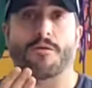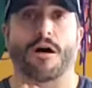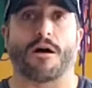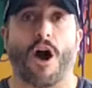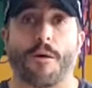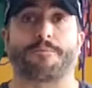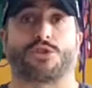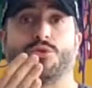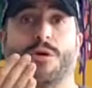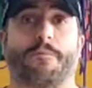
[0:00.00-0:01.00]
up
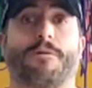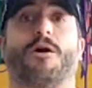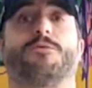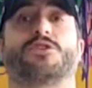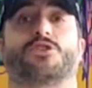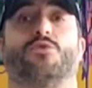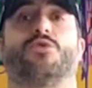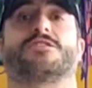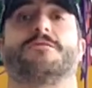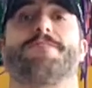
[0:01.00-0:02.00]
to a public
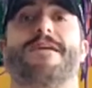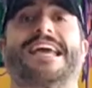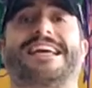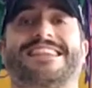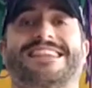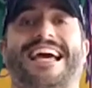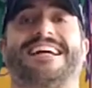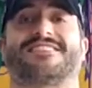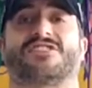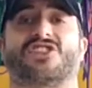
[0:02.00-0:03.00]
school to make
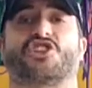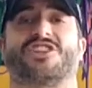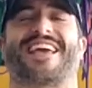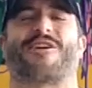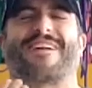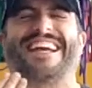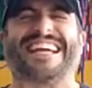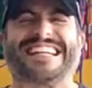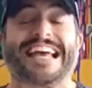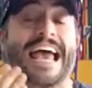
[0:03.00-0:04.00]
that decision. They are
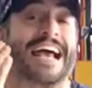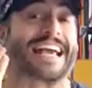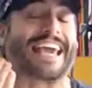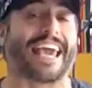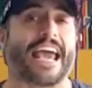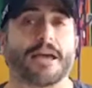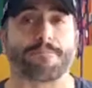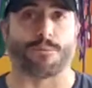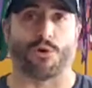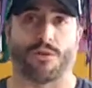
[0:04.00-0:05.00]

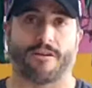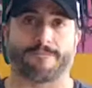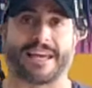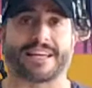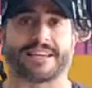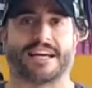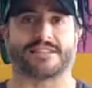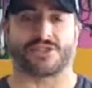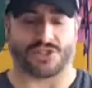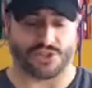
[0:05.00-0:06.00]
incapable of making
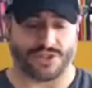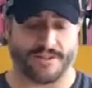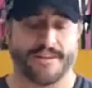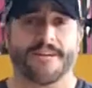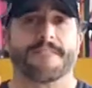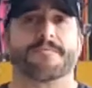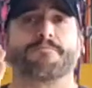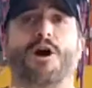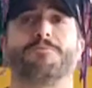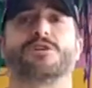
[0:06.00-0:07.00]
that decision.
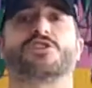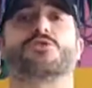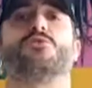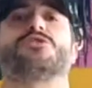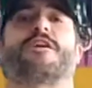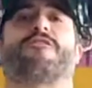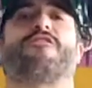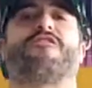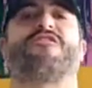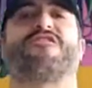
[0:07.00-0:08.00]
Public schools are
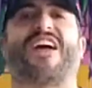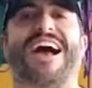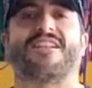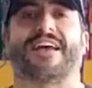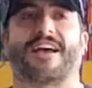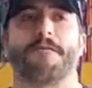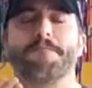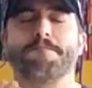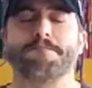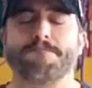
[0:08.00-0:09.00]
failing
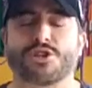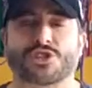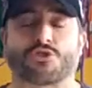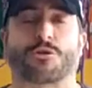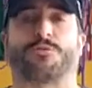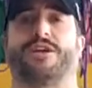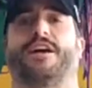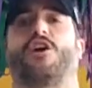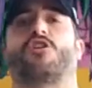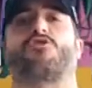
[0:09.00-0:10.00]
miserably
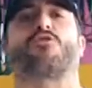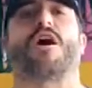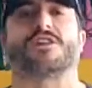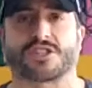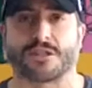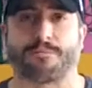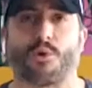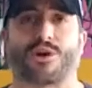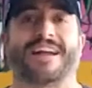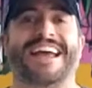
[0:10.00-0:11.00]
across the
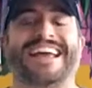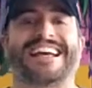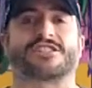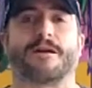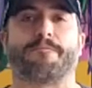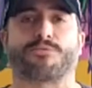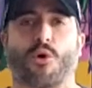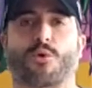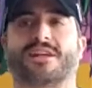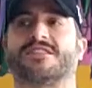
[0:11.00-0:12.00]
board. It's a
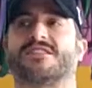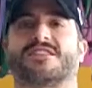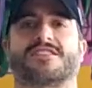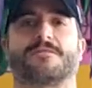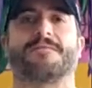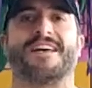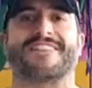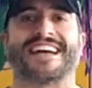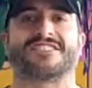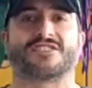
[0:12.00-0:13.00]
broken system
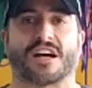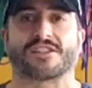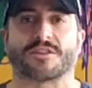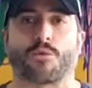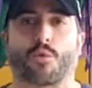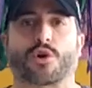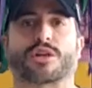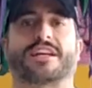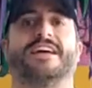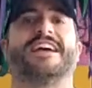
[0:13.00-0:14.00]
that doesn't
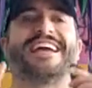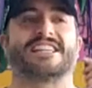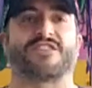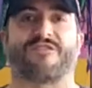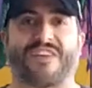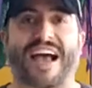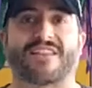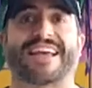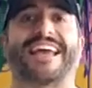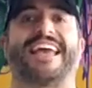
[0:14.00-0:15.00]
work. It's
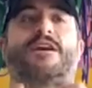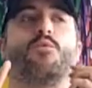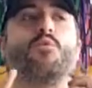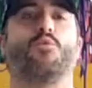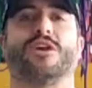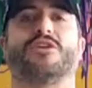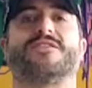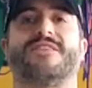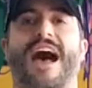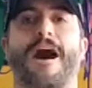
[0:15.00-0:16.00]
failing. It
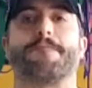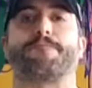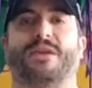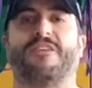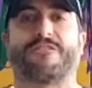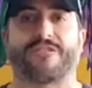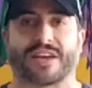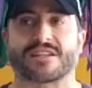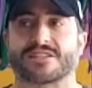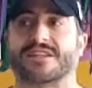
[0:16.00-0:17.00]
will not be
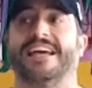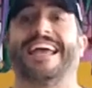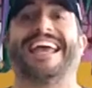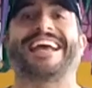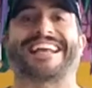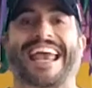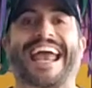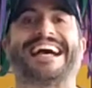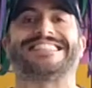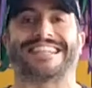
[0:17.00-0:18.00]
fixed. It
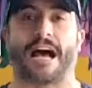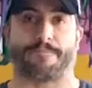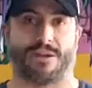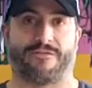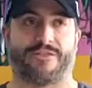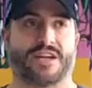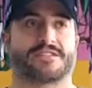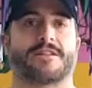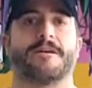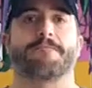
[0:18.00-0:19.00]
cannot be
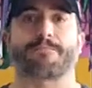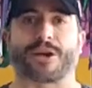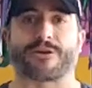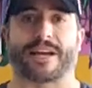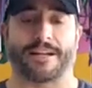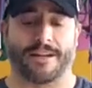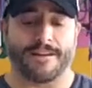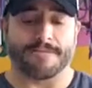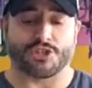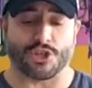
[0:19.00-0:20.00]
fixed. Period.
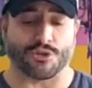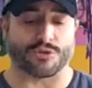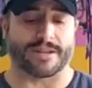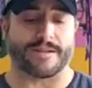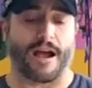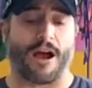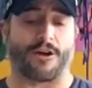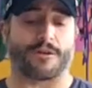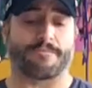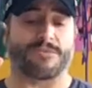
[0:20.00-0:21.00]
Children
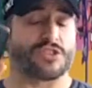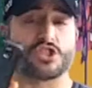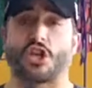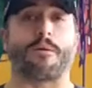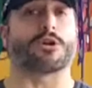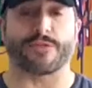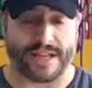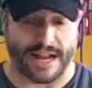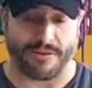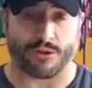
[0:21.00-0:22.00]
are dumber
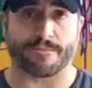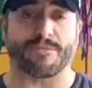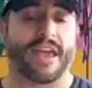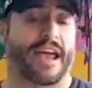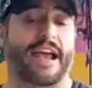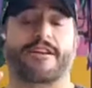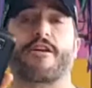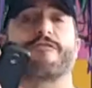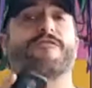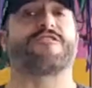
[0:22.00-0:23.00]
than ever and
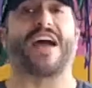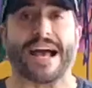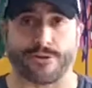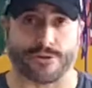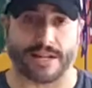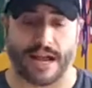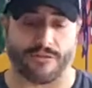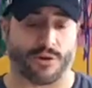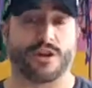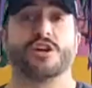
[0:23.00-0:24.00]
are fatter than
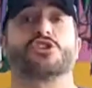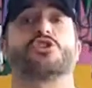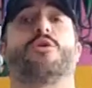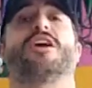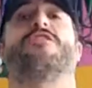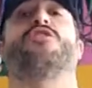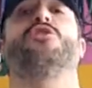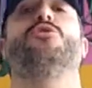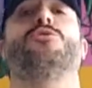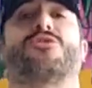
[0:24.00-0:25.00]
ever. So if
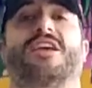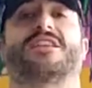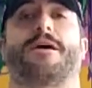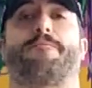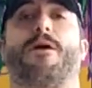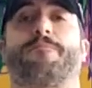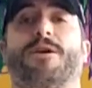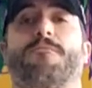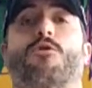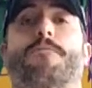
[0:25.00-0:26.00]
you think that
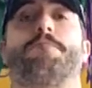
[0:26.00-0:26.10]
pumping more